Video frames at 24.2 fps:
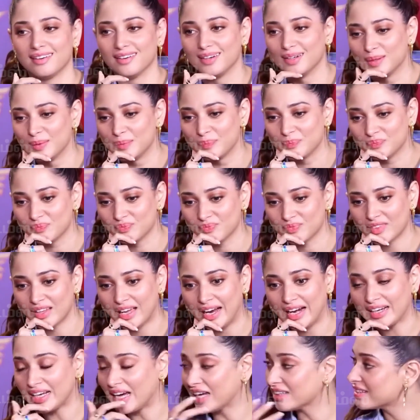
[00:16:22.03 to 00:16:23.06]

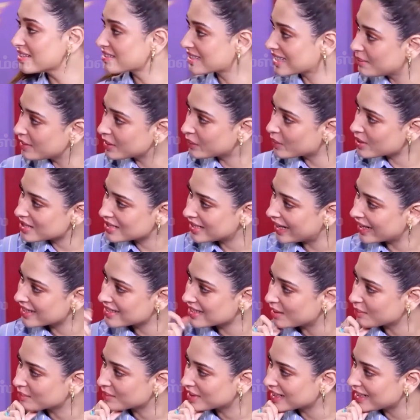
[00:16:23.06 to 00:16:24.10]
And yeah, this time it was like
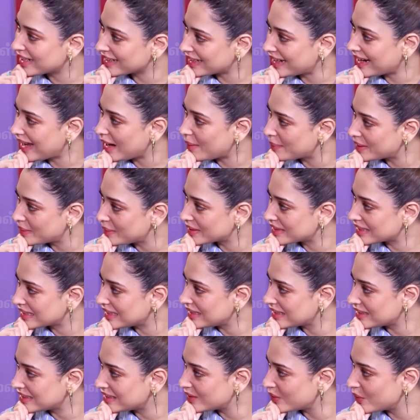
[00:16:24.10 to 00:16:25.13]
something like that happened with
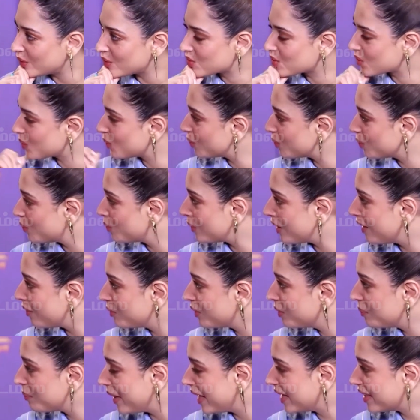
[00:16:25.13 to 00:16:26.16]
Kirti also.
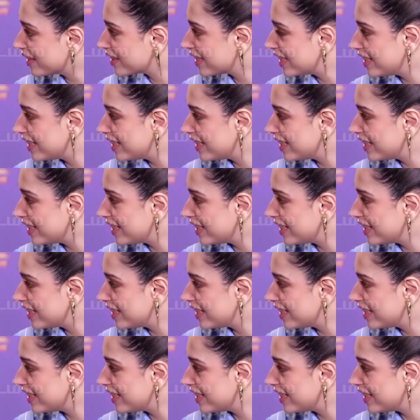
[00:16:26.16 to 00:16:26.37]
We met